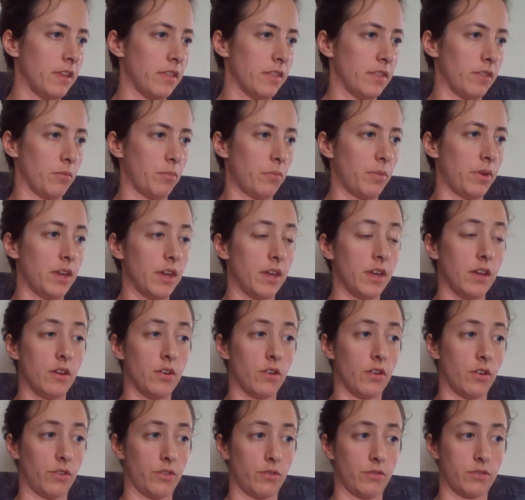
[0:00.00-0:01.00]
The pig,
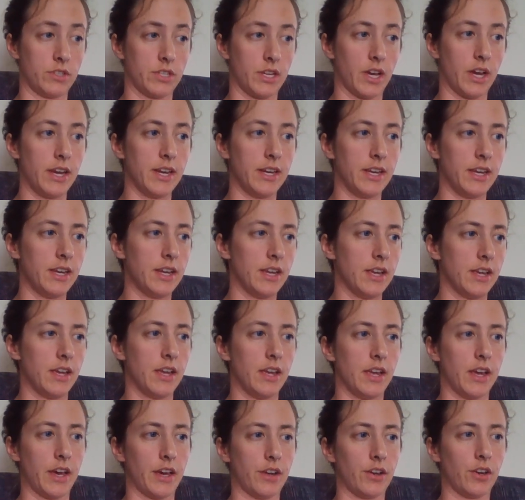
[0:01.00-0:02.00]
although tiny,
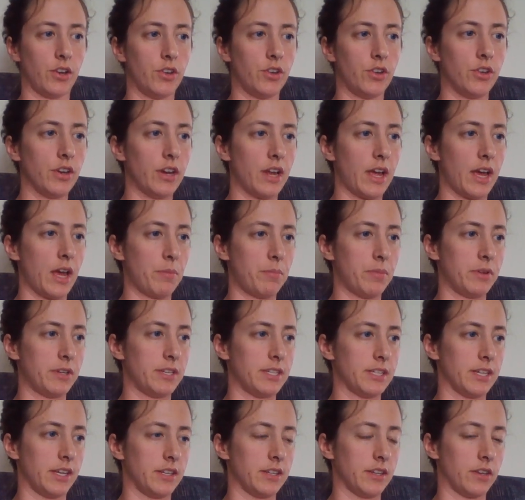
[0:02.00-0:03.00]
had a good
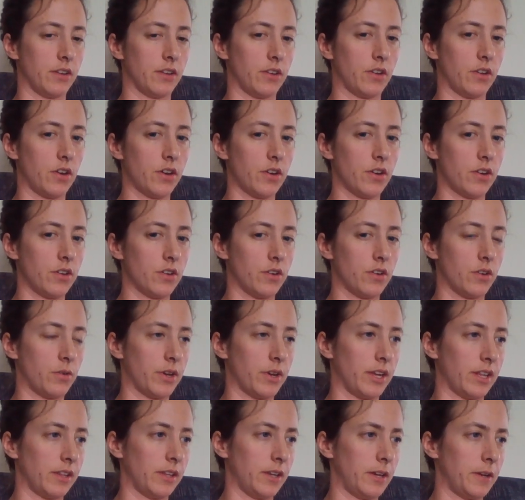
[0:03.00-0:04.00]
appetite and caught on
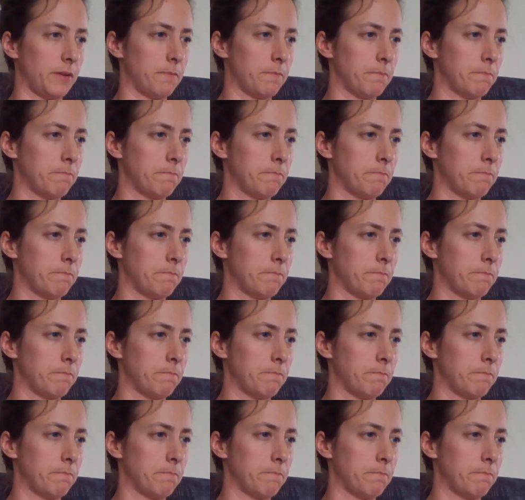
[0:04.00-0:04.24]
quickly.